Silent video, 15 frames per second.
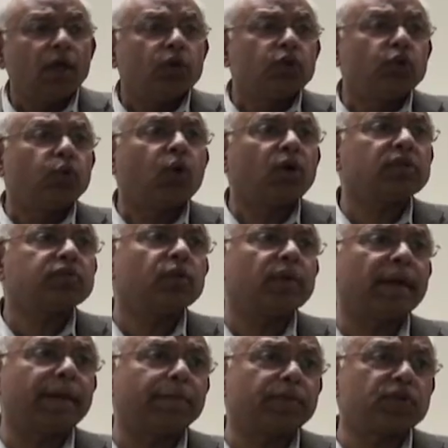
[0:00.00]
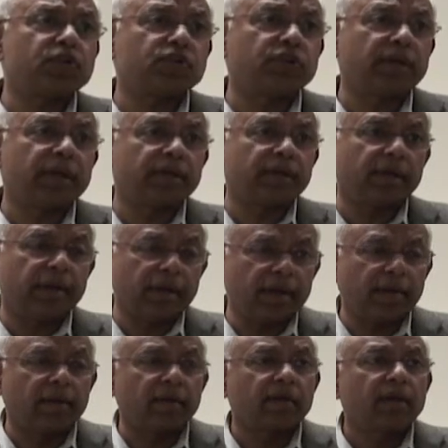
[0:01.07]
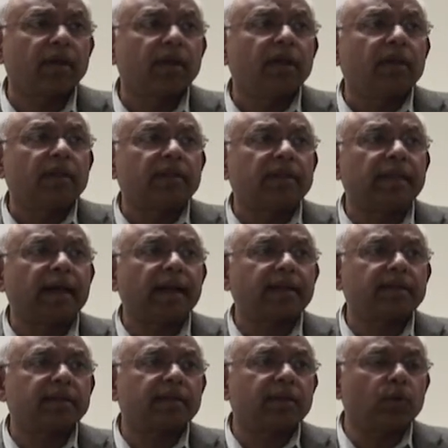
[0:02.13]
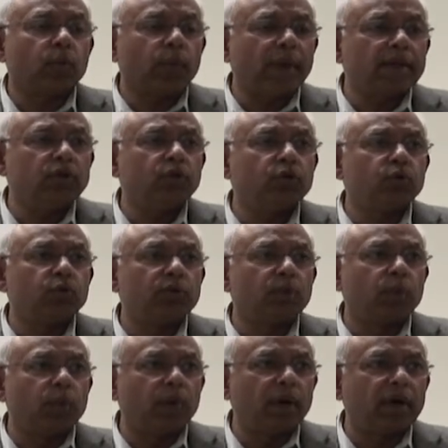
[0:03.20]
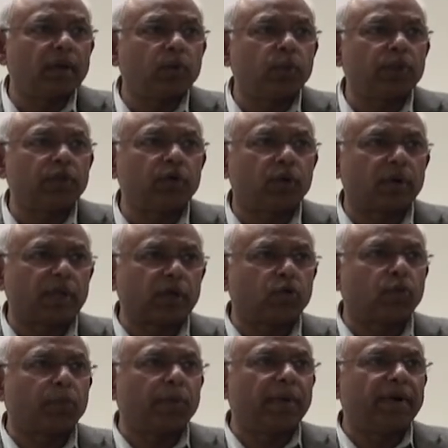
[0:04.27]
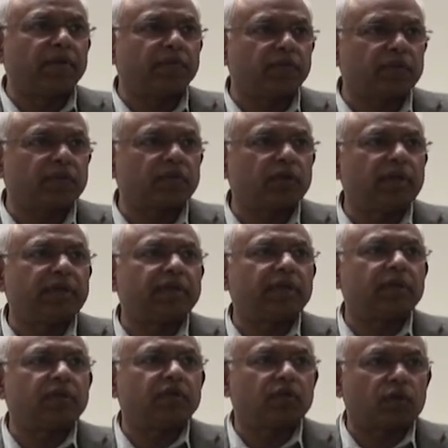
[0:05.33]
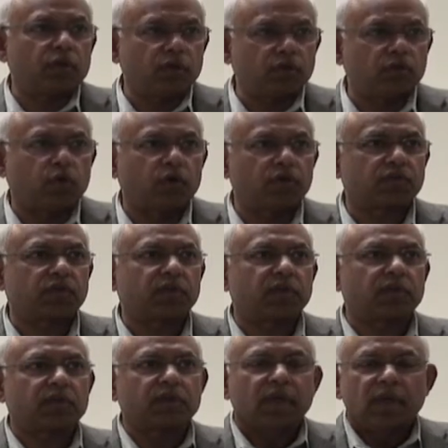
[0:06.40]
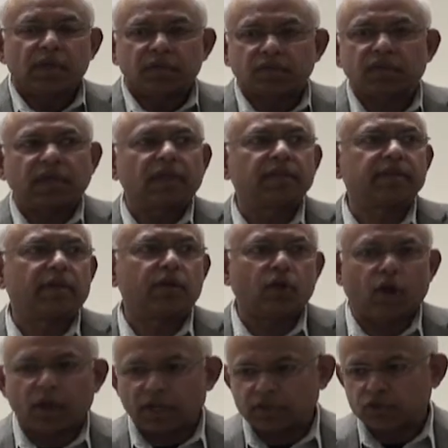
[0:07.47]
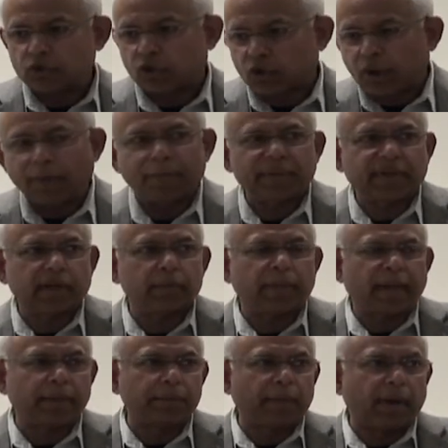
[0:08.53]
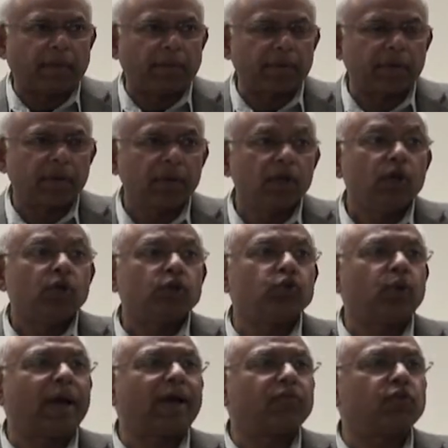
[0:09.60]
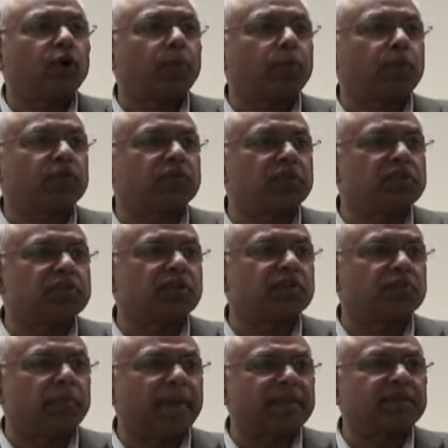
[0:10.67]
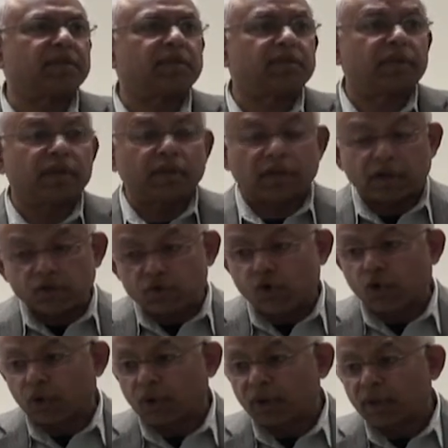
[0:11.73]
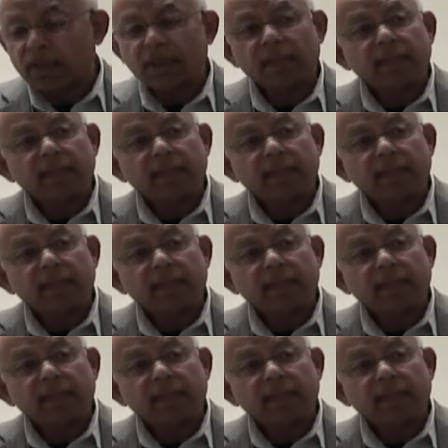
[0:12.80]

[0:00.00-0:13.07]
You also appreciate here that when you do the work with your equipment, facilities, resources, skills and knowledge, your competent manpower, you have your procedures, methods and control.